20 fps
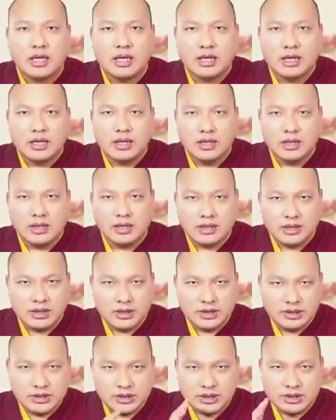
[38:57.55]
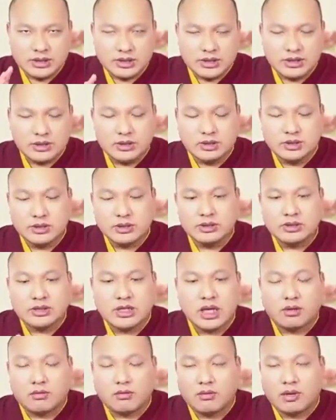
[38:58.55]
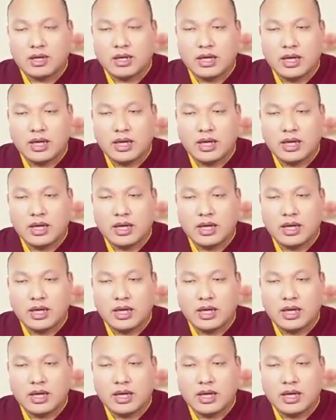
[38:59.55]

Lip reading: I think I'll speak about them tomorrow.